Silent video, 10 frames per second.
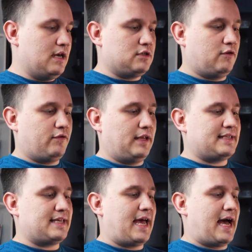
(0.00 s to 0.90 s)
So
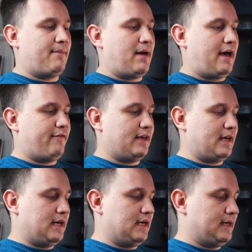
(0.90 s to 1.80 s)
let's say I'm
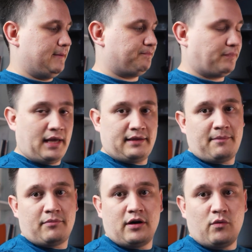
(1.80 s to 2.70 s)
having a
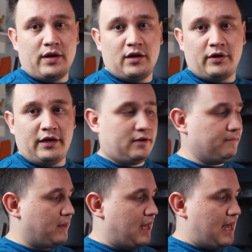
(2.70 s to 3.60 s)
temporary window here.